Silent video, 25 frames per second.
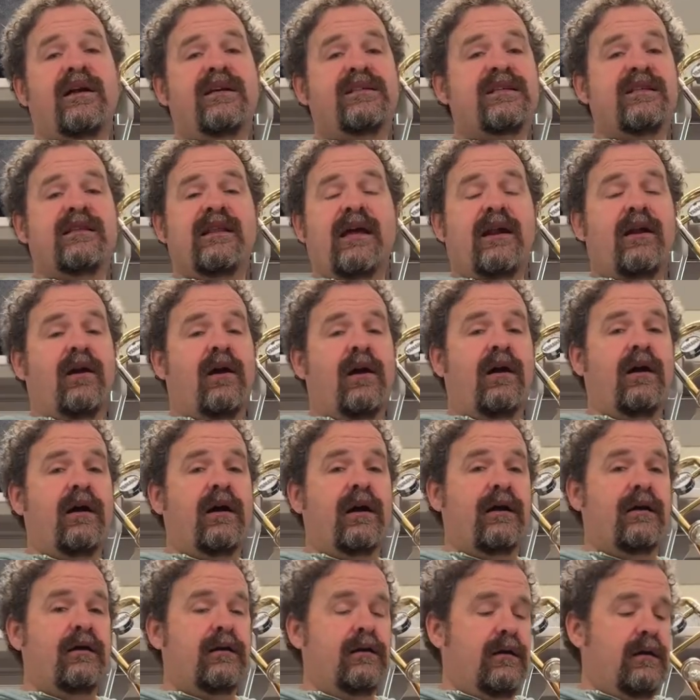isn't that
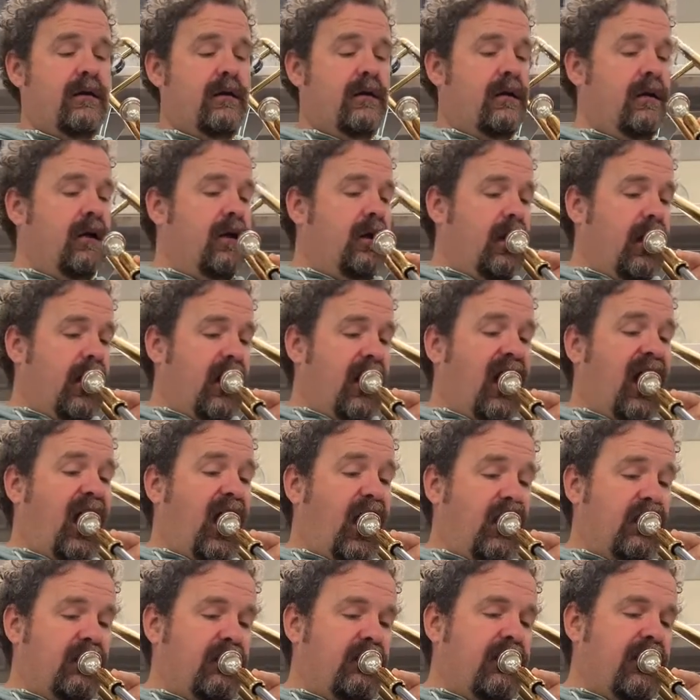high.
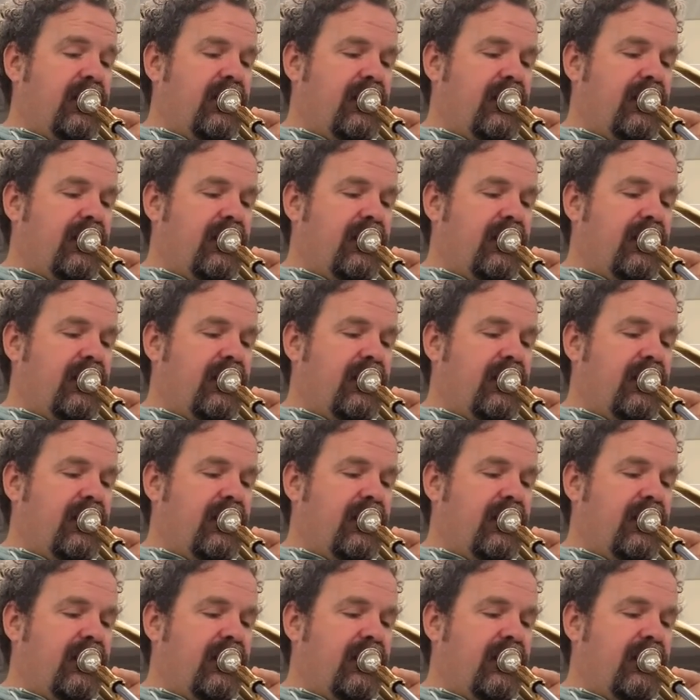Uh,